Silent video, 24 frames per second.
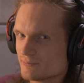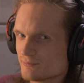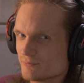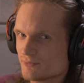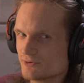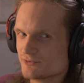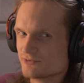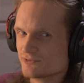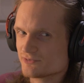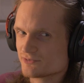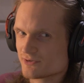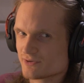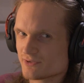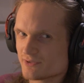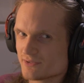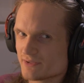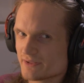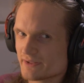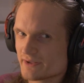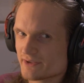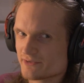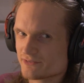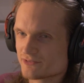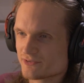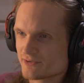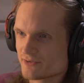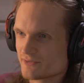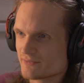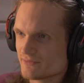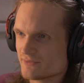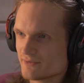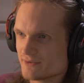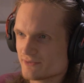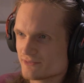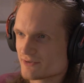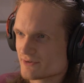which is gonna last like
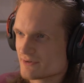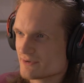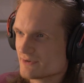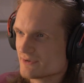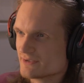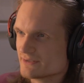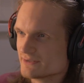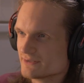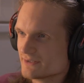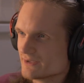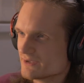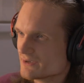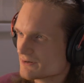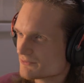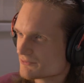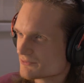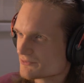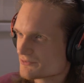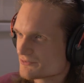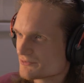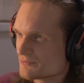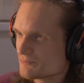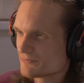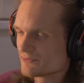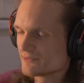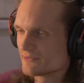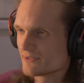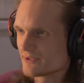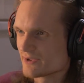the entire year or something.